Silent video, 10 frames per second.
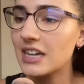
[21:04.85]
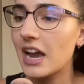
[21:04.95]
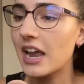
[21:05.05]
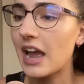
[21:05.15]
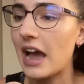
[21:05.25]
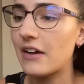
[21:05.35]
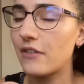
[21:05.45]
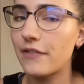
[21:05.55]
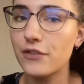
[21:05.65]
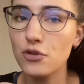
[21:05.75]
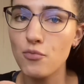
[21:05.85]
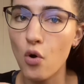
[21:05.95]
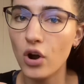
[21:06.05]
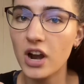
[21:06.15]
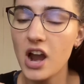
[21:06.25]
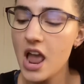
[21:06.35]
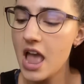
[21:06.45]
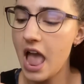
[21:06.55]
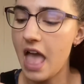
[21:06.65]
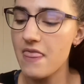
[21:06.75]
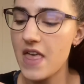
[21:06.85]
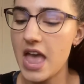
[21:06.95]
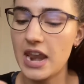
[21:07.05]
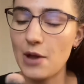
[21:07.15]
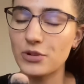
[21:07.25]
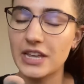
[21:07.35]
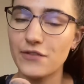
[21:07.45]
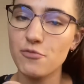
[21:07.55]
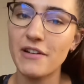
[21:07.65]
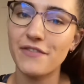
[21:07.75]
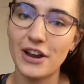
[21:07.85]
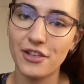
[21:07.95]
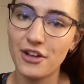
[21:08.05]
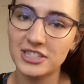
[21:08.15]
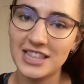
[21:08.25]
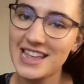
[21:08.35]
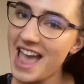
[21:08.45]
I have a few more, and then I will give you my final thoughts at the